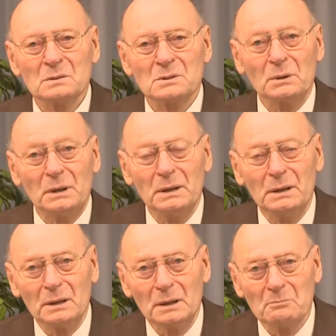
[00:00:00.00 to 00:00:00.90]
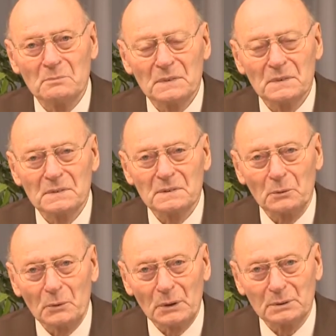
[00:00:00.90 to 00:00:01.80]
to hear the
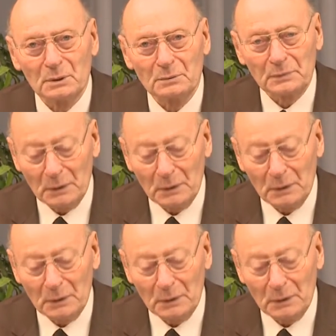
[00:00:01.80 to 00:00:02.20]
Word of